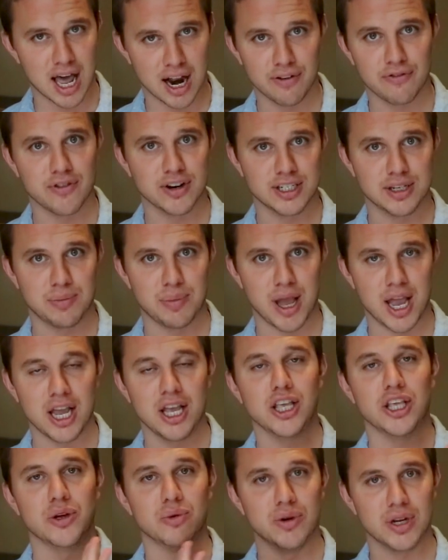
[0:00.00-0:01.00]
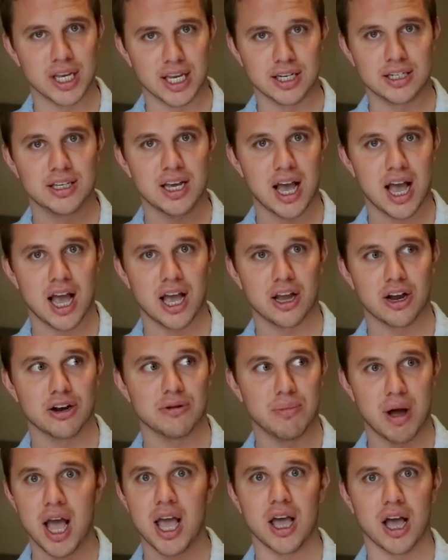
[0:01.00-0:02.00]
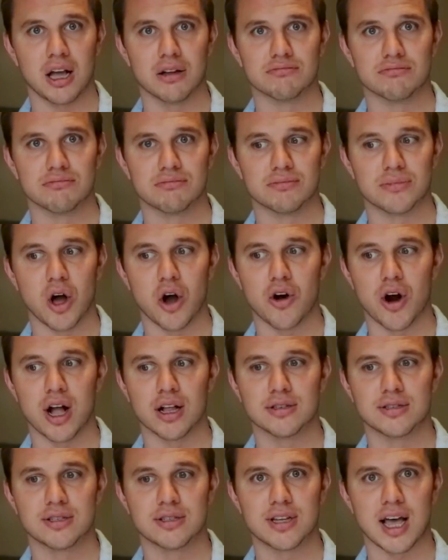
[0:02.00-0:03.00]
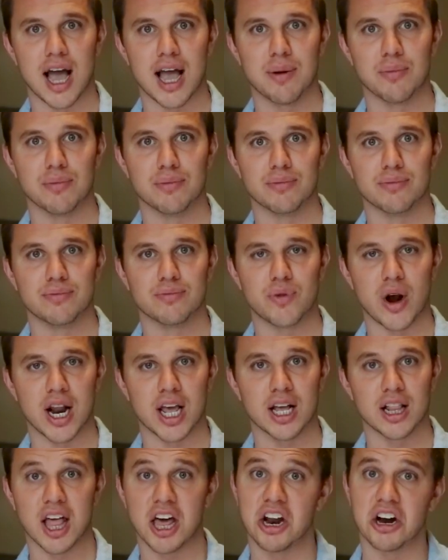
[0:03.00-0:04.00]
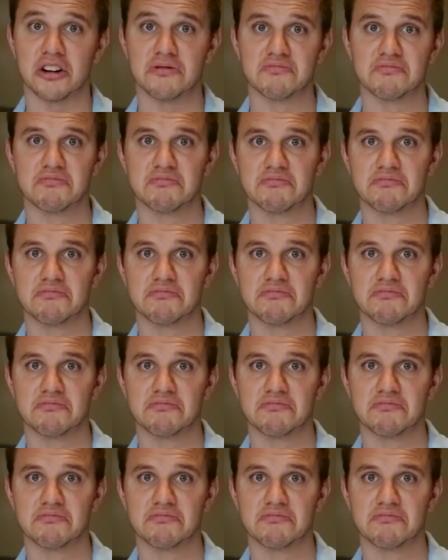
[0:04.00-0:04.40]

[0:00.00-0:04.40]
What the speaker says: not up for debate. You need to hire Maya, or else I'm writing a letter.